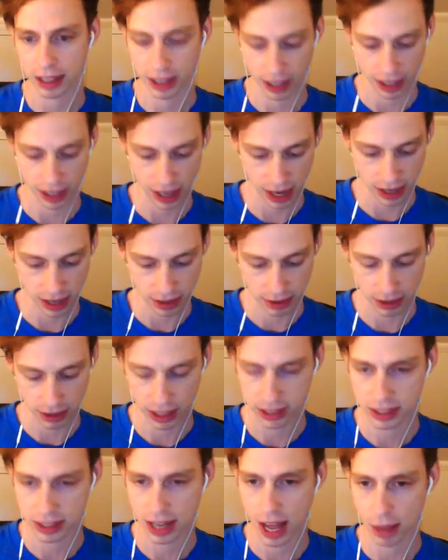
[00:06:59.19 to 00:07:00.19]
and
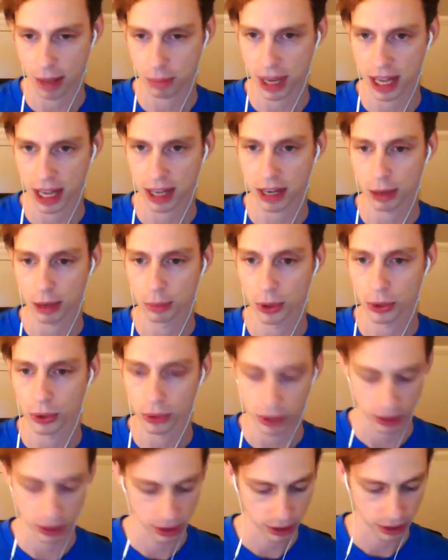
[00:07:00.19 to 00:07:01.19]
it's not panic
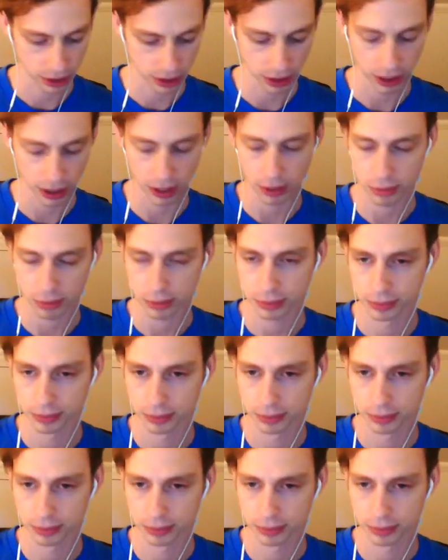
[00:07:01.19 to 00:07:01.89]
mode. Um,